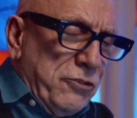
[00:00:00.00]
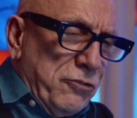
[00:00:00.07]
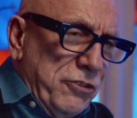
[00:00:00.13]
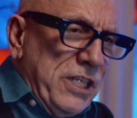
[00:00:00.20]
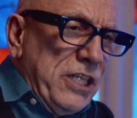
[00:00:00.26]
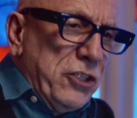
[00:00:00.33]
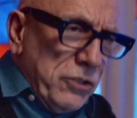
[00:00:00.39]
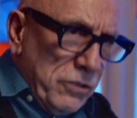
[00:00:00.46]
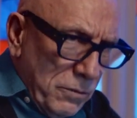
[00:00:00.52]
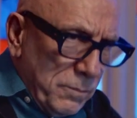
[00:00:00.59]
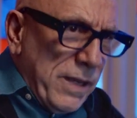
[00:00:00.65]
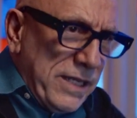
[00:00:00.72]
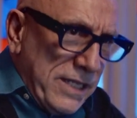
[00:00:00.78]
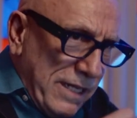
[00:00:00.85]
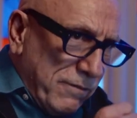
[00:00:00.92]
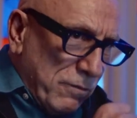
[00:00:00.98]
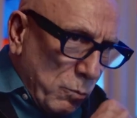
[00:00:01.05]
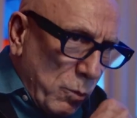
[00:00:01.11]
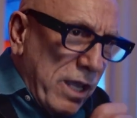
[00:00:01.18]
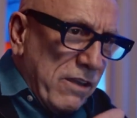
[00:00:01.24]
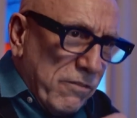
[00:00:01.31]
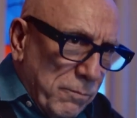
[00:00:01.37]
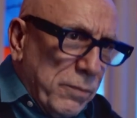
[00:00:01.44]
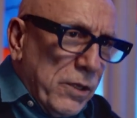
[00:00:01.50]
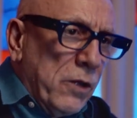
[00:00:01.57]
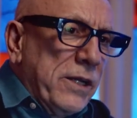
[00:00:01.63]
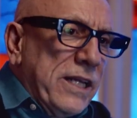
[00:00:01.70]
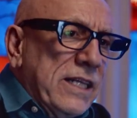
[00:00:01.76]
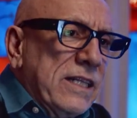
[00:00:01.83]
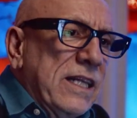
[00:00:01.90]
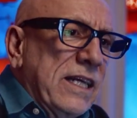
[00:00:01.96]
traditional medieval way of
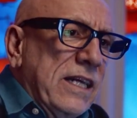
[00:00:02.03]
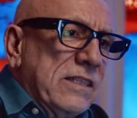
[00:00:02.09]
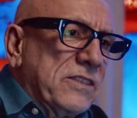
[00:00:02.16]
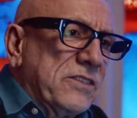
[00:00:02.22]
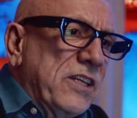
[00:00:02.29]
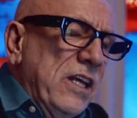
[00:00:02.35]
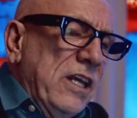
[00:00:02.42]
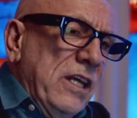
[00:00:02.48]
blowing glass